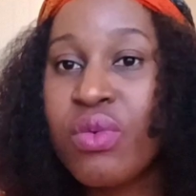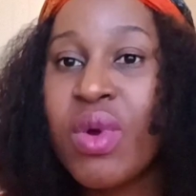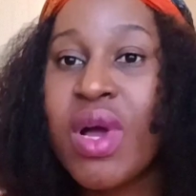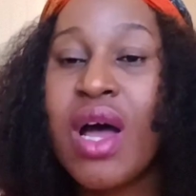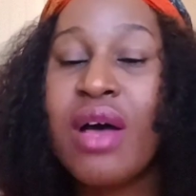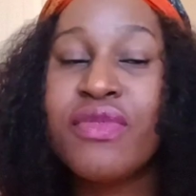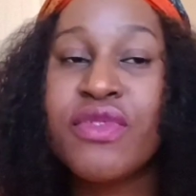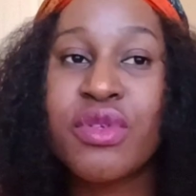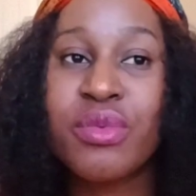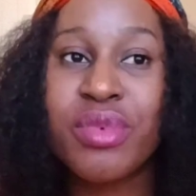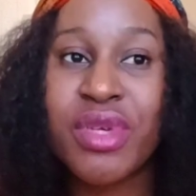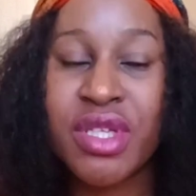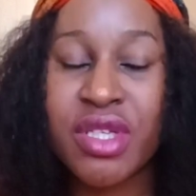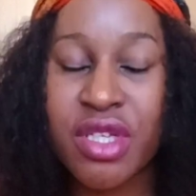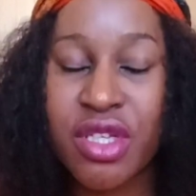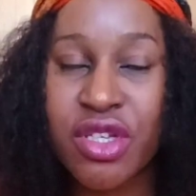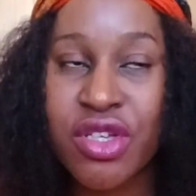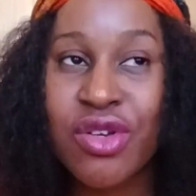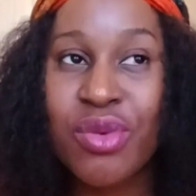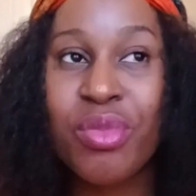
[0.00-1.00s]
We have to be in
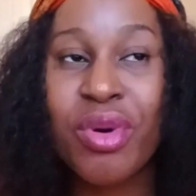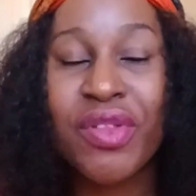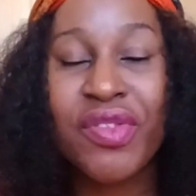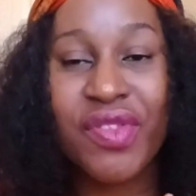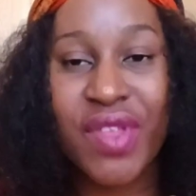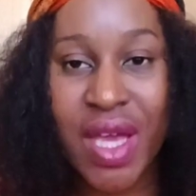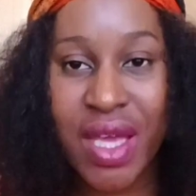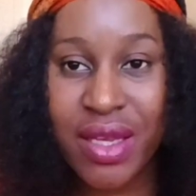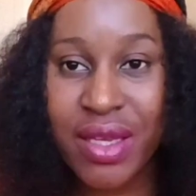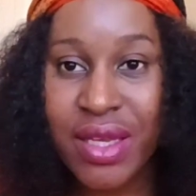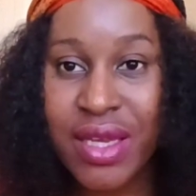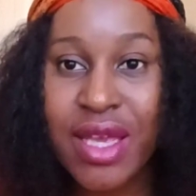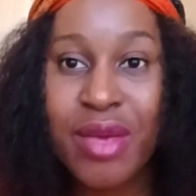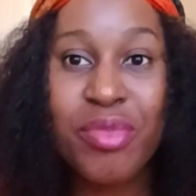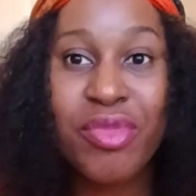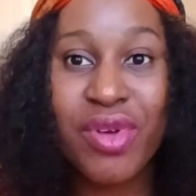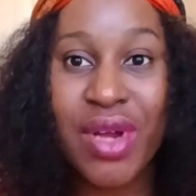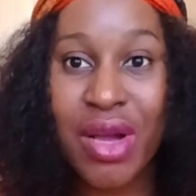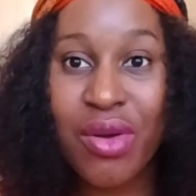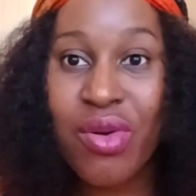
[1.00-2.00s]
the queue. But then a
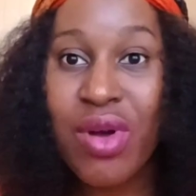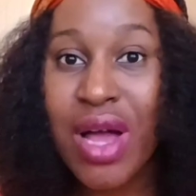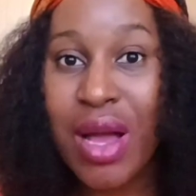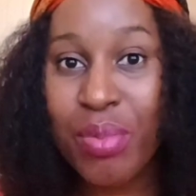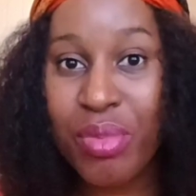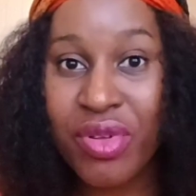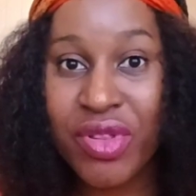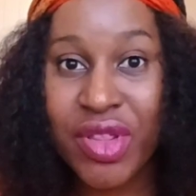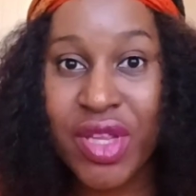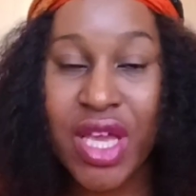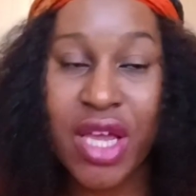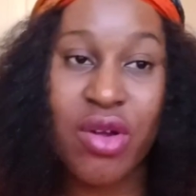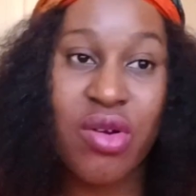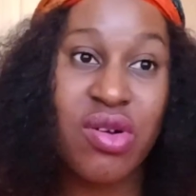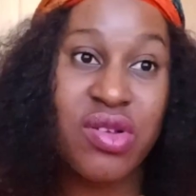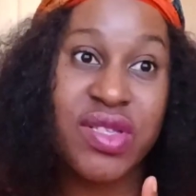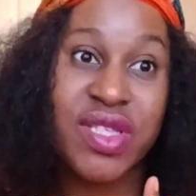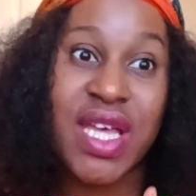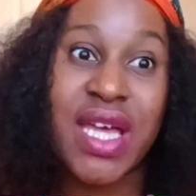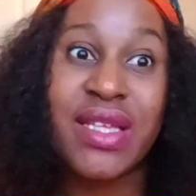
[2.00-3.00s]
miracle happened there,
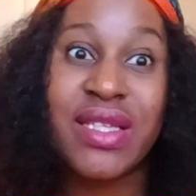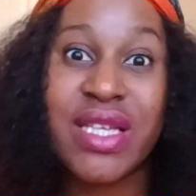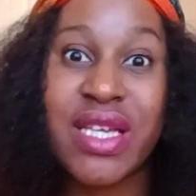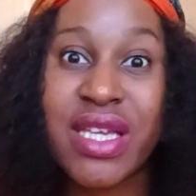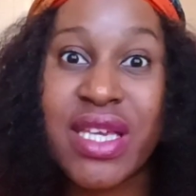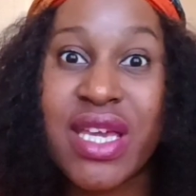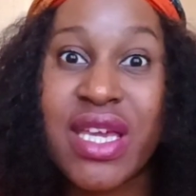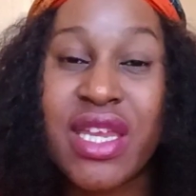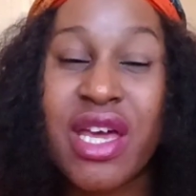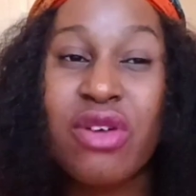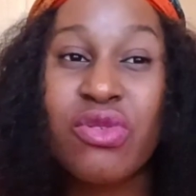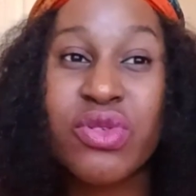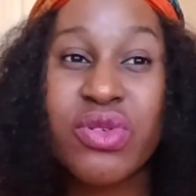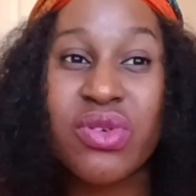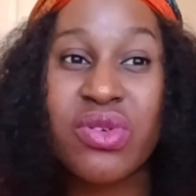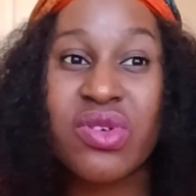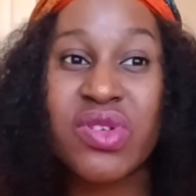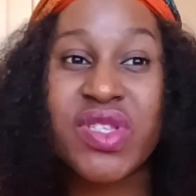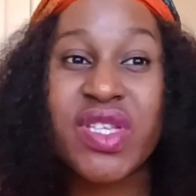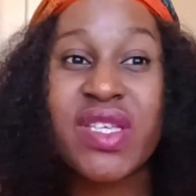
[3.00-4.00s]
because that daycare now
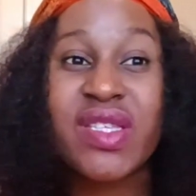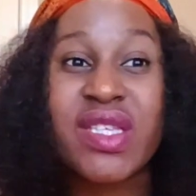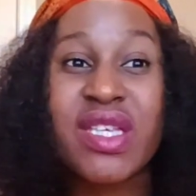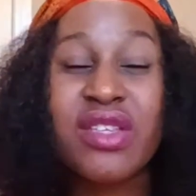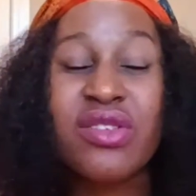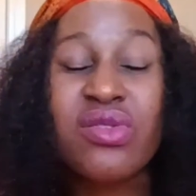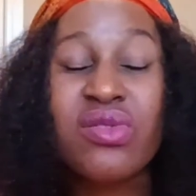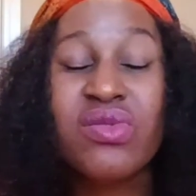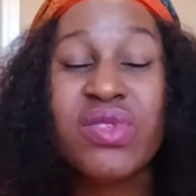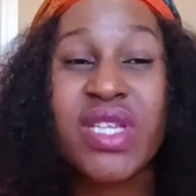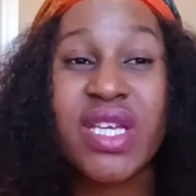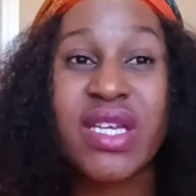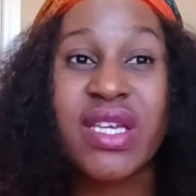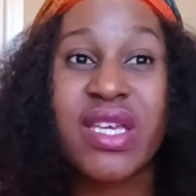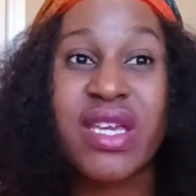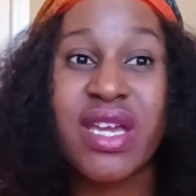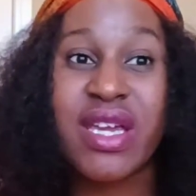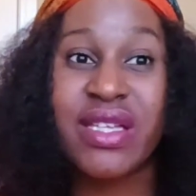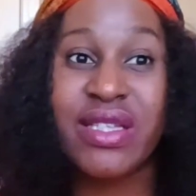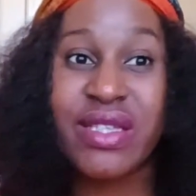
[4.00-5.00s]
told us there's a new
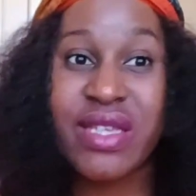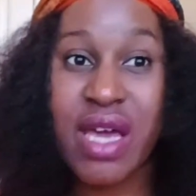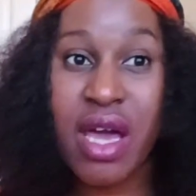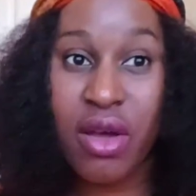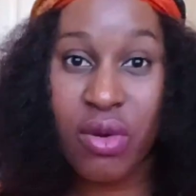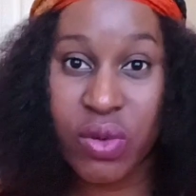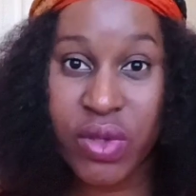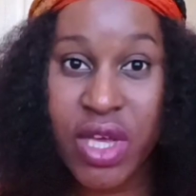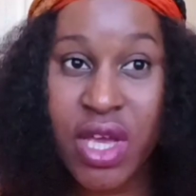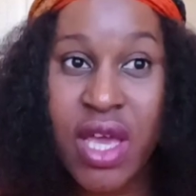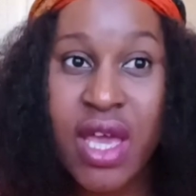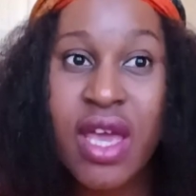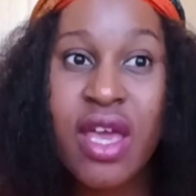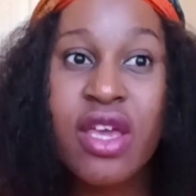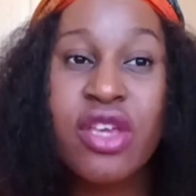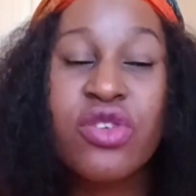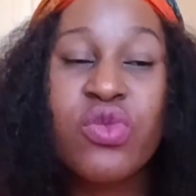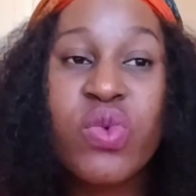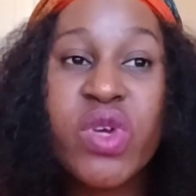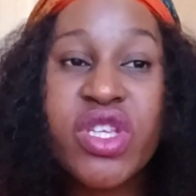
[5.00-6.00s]
daycare in town,
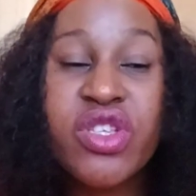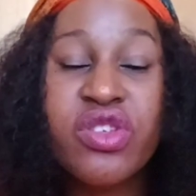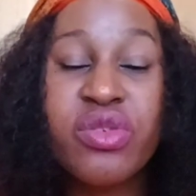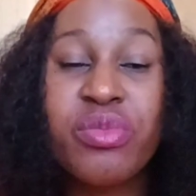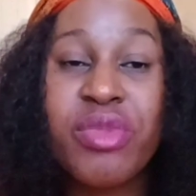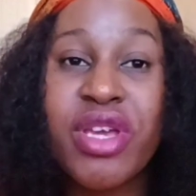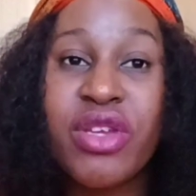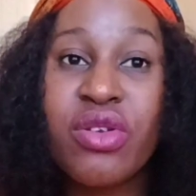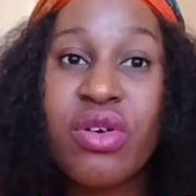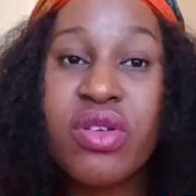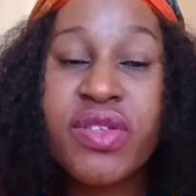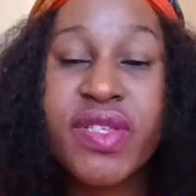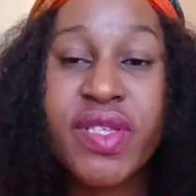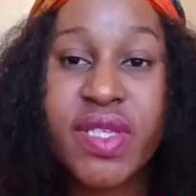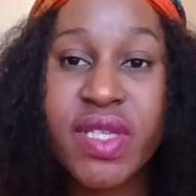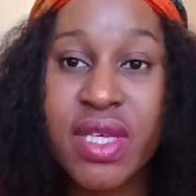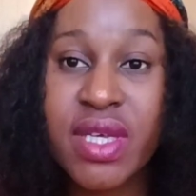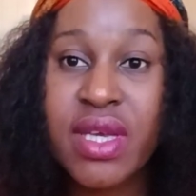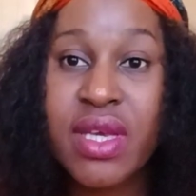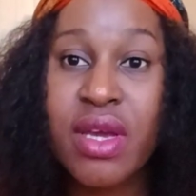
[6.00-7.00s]
which you may not
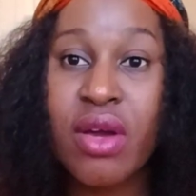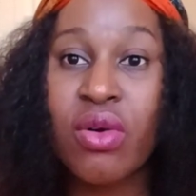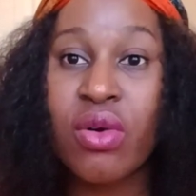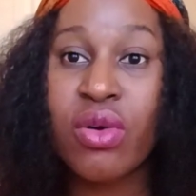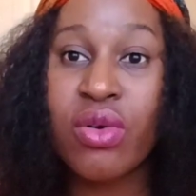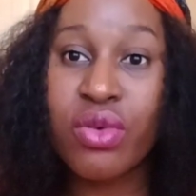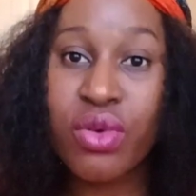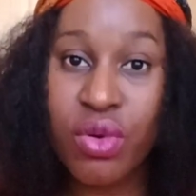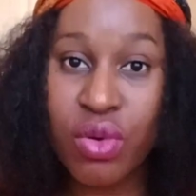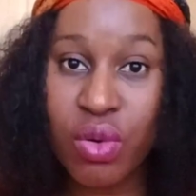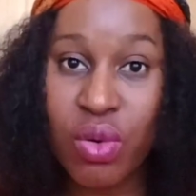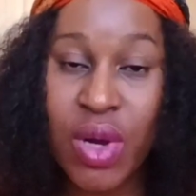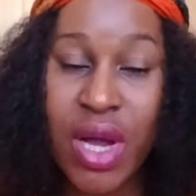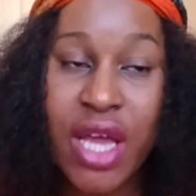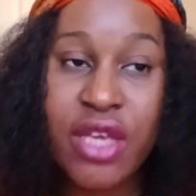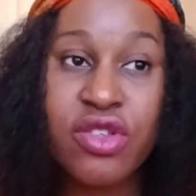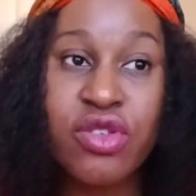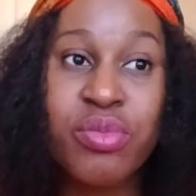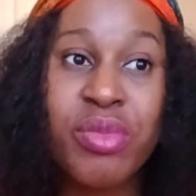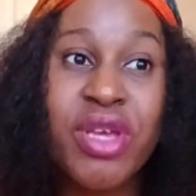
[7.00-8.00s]
see on Google,
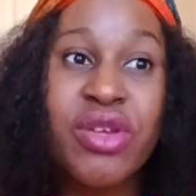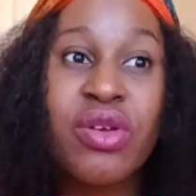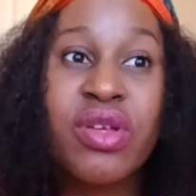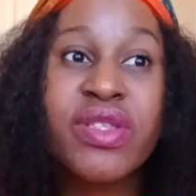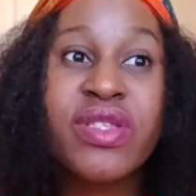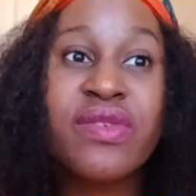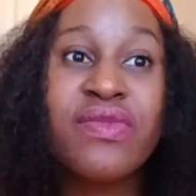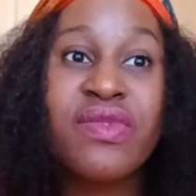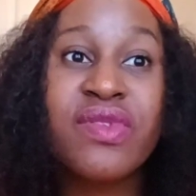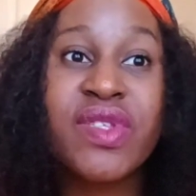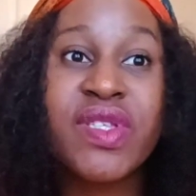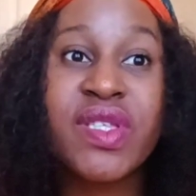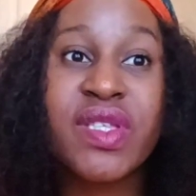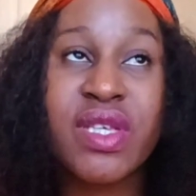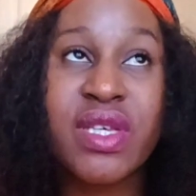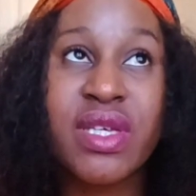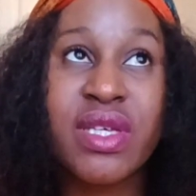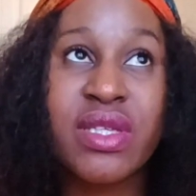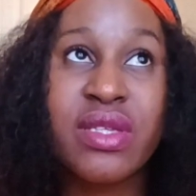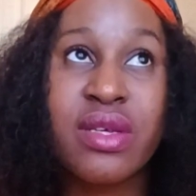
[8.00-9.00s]
and you may not even
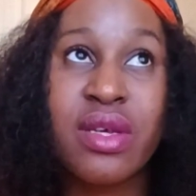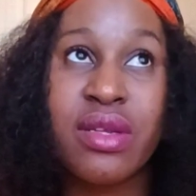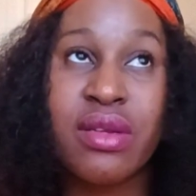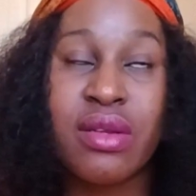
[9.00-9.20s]
see it